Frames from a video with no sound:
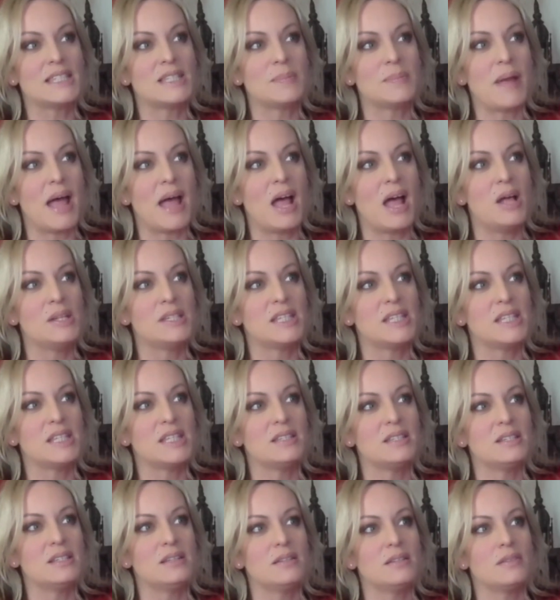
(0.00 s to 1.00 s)
asked about
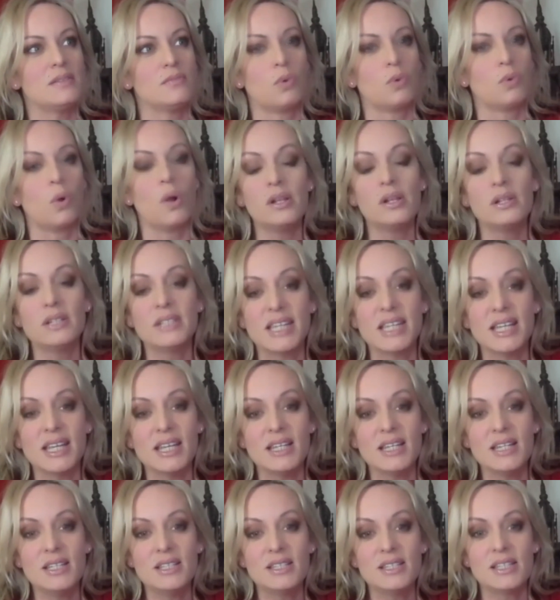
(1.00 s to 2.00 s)

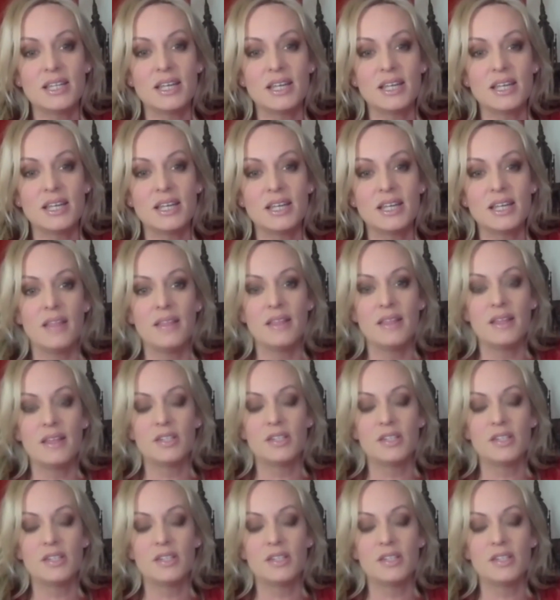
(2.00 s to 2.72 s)
royalties and